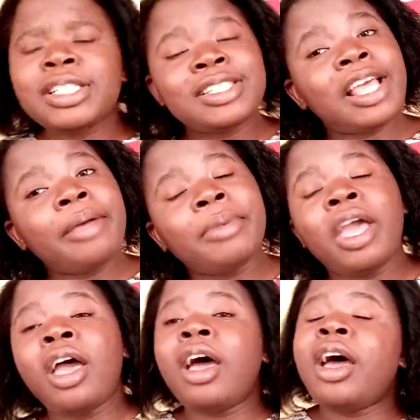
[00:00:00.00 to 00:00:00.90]
disturb me.
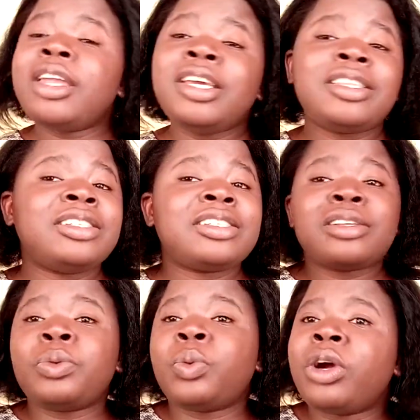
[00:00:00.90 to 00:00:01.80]
Honey, that
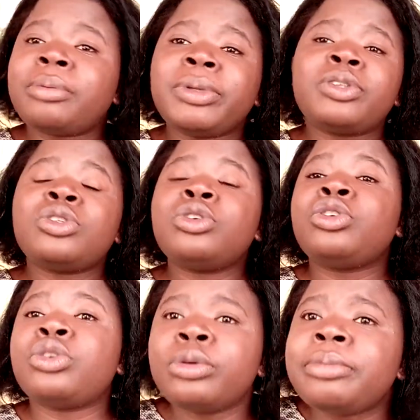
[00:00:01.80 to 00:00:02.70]
doesn't work because you're
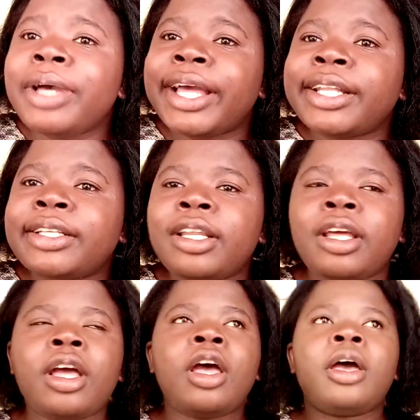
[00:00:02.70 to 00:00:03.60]
human.
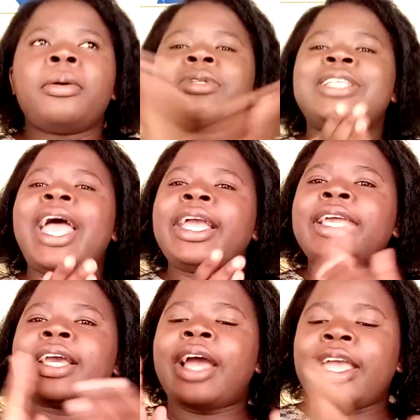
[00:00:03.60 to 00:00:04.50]
Take
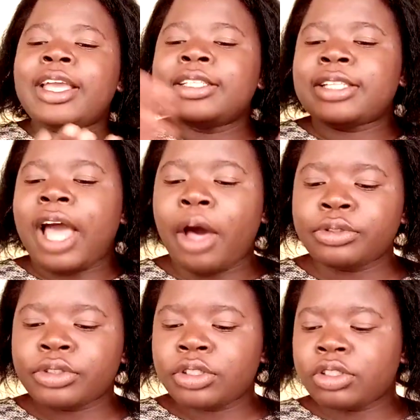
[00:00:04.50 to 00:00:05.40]
it
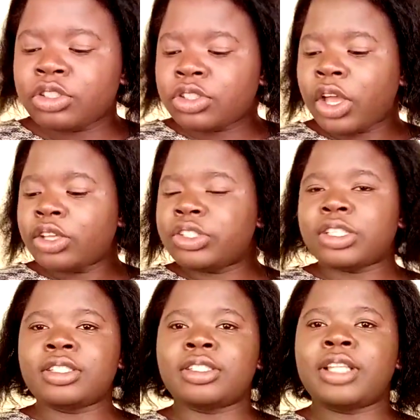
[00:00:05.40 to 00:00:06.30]
out in
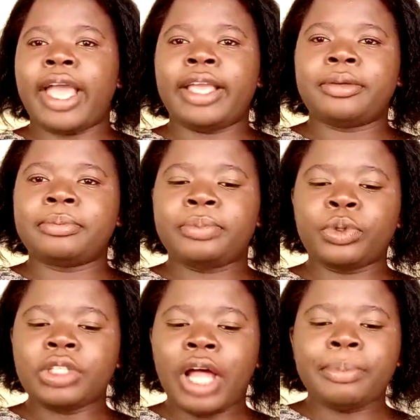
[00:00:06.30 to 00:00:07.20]
stages. Like,
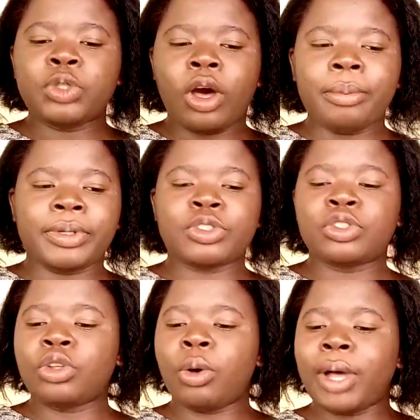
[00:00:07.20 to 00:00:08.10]
put up topics.
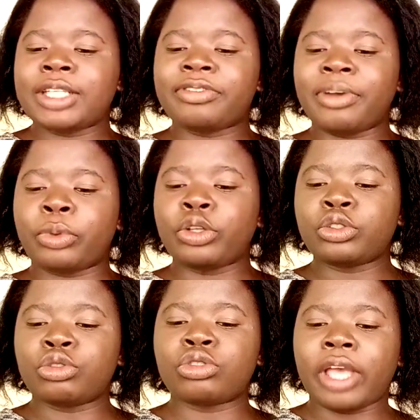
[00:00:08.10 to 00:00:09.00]
You know what? If I'm going
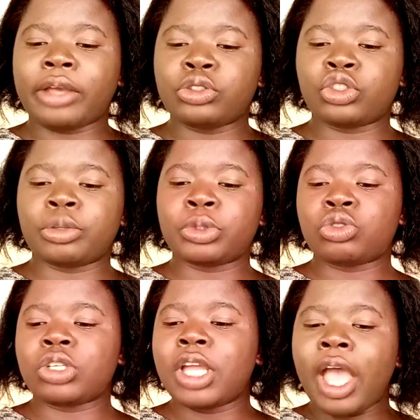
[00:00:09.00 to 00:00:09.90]
to do
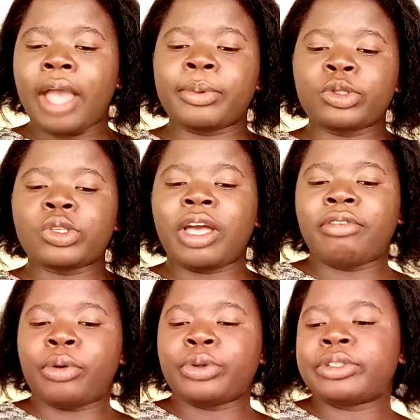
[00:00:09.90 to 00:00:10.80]
psychogeometry, I'm going to
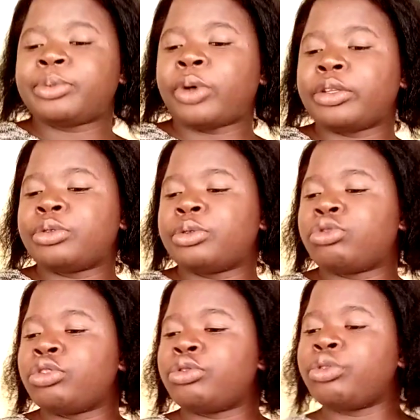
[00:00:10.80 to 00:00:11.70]
cover concept 1, 2,
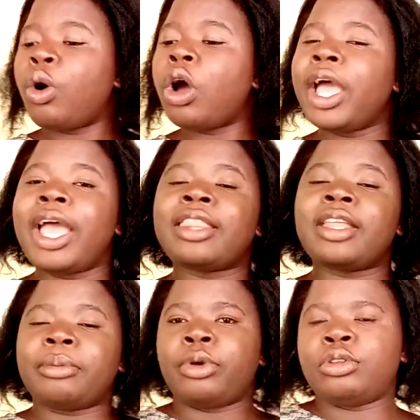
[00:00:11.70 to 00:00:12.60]
3, 4, and
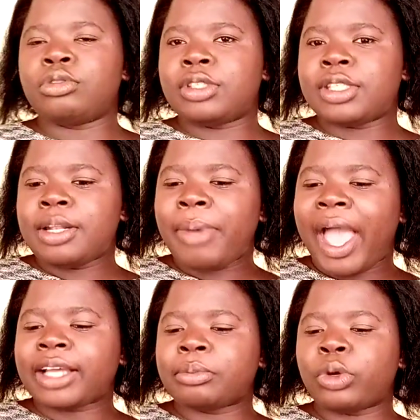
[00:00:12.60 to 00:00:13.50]
then I'm going to sit
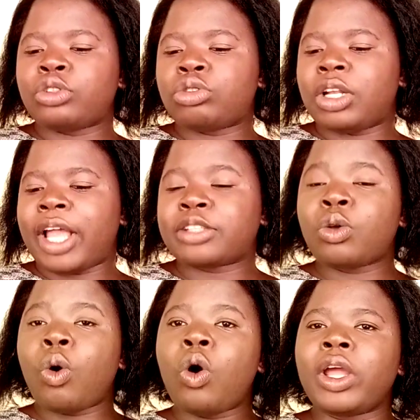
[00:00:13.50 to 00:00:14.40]
back. I'm going to relax.
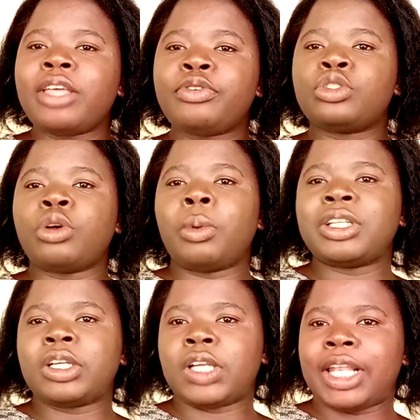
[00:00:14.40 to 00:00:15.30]
Or if you don't
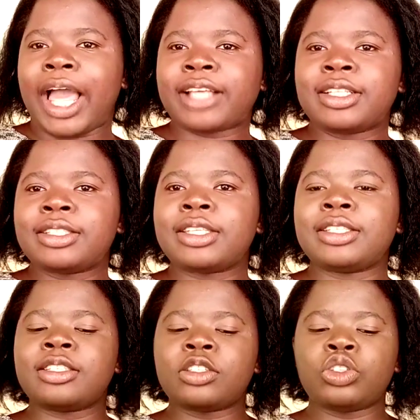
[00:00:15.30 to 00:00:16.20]
want to relax, let's say
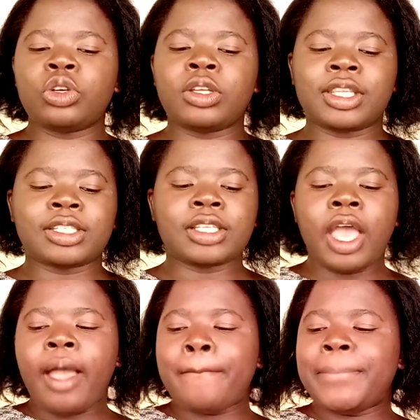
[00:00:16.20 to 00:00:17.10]
it's during this
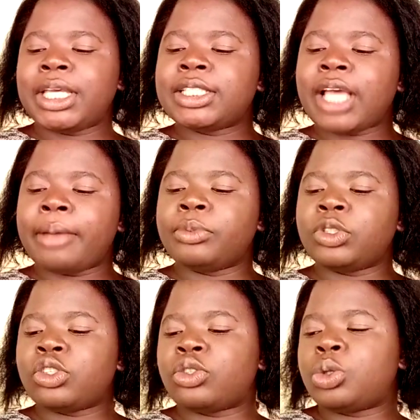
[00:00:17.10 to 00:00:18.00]
peak time,
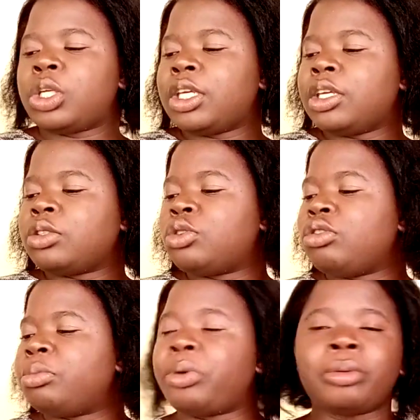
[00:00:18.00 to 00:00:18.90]
which is 3
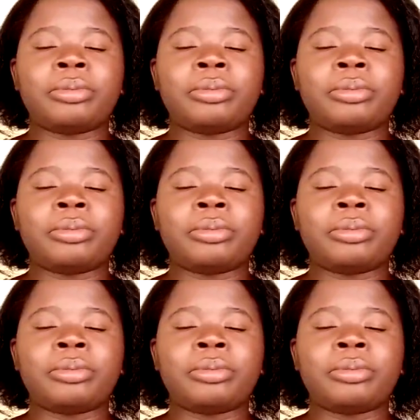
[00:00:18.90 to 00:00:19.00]
to 6